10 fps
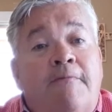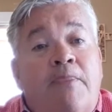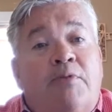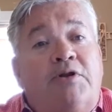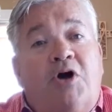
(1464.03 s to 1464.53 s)

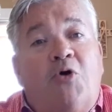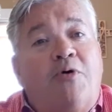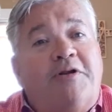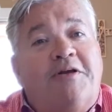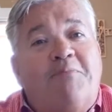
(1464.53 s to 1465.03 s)
But no
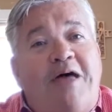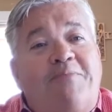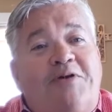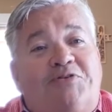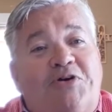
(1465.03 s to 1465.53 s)
one can make
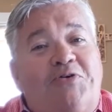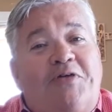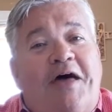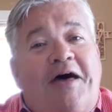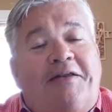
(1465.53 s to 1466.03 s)
me do
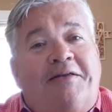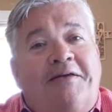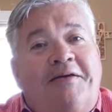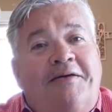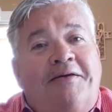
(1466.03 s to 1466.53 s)
that.
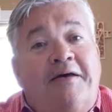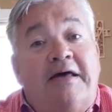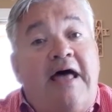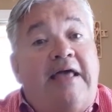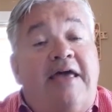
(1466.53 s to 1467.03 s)

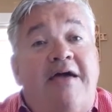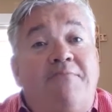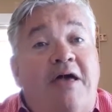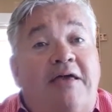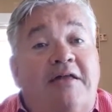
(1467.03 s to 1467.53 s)
And I can't
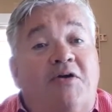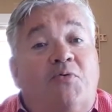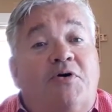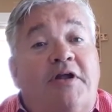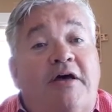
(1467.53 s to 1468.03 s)
make
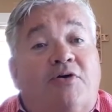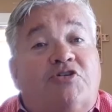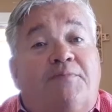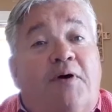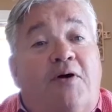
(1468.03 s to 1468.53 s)
anyone else
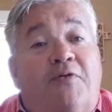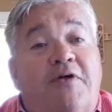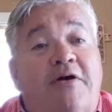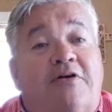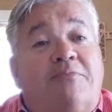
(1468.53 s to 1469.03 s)
uphold
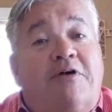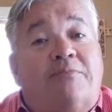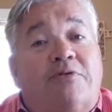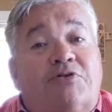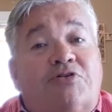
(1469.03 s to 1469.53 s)
their
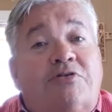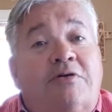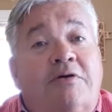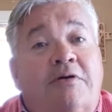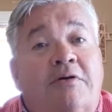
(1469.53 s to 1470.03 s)
commitments.
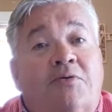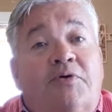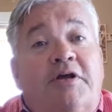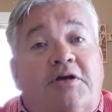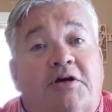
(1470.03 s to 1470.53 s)

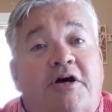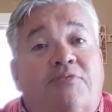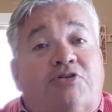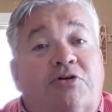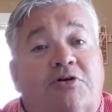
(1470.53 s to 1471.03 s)
When it
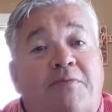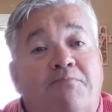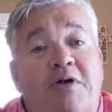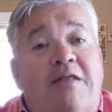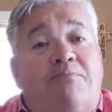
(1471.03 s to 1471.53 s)
comes to
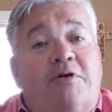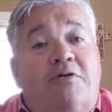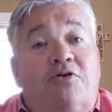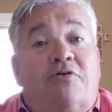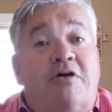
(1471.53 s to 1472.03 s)
commitment,
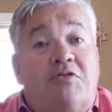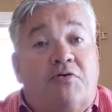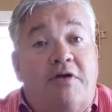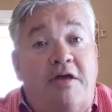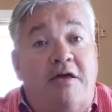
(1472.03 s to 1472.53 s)
you're
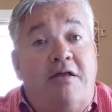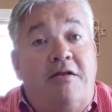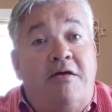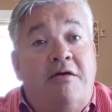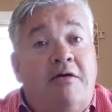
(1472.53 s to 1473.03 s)
either
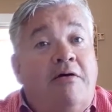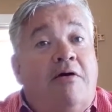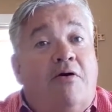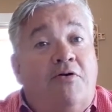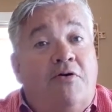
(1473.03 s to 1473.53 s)
in
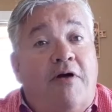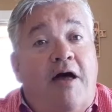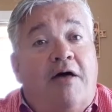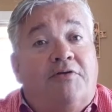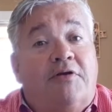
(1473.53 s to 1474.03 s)
or you're
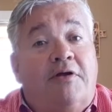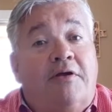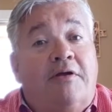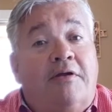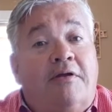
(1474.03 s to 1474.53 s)
out.
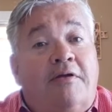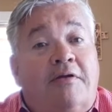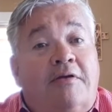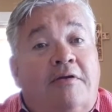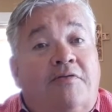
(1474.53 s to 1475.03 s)

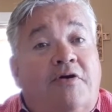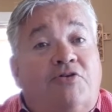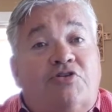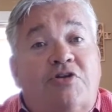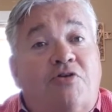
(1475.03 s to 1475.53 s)
There
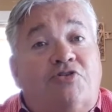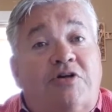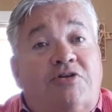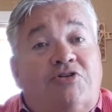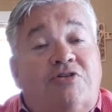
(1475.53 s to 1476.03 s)
is no
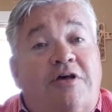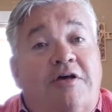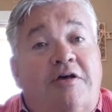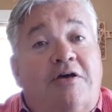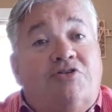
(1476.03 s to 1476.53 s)
such
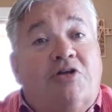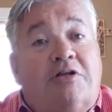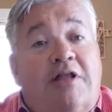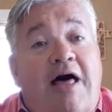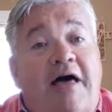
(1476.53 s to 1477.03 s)
thing as a
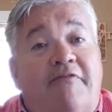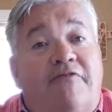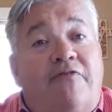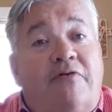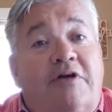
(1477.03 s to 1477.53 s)
life
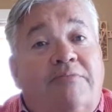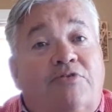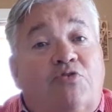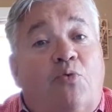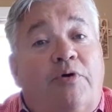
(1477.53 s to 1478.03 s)
in
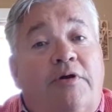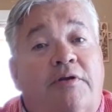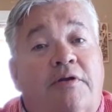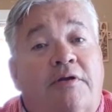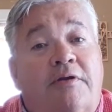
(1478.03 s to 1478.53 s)
between.